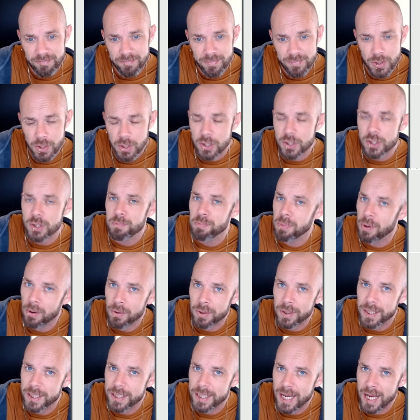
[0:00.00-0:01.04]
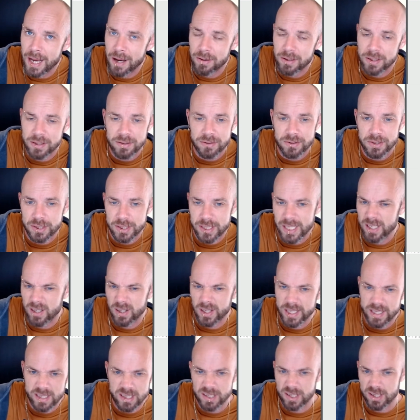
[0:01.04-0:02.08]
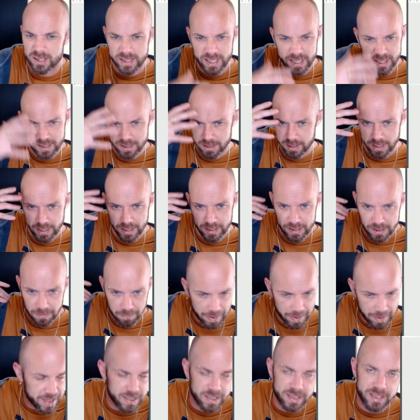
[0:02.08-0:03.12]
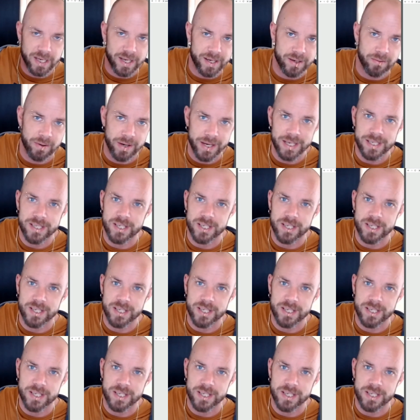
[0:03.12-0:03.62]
you can just plonk it down and just say, look, it's a piece of scenery.